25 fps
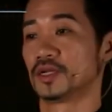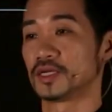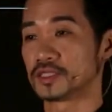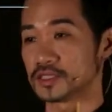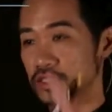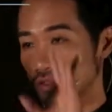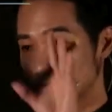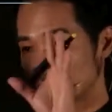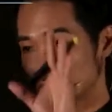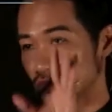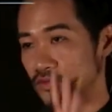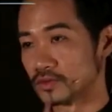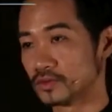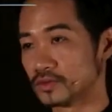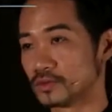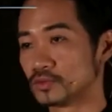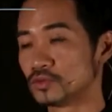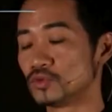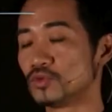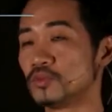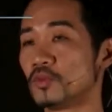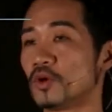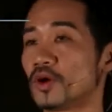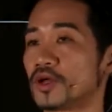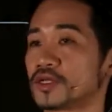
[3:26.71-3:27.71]
Let's have
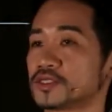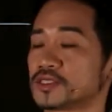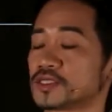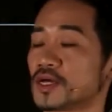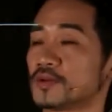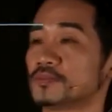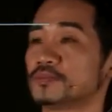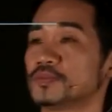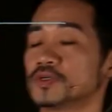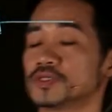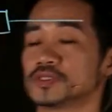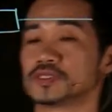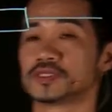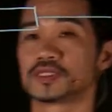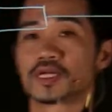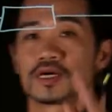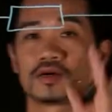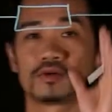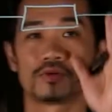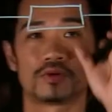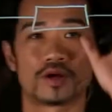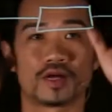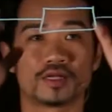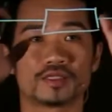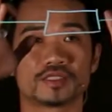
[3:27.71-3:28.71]
2 more examples.
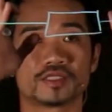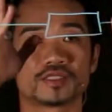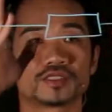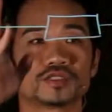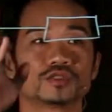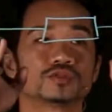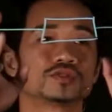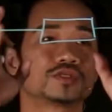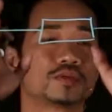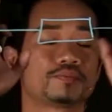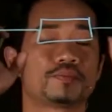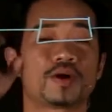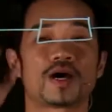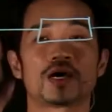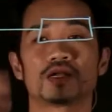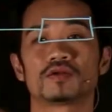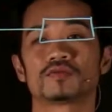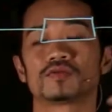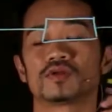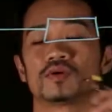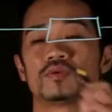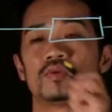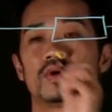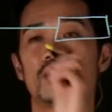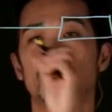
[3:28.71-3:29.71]
Now I just use a part
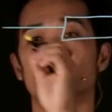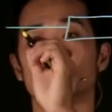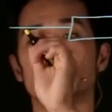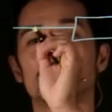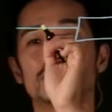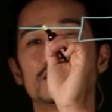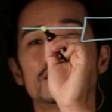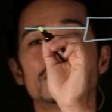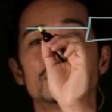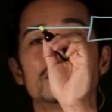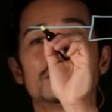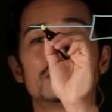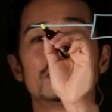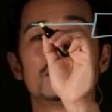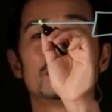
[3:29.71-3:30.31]
of the wire.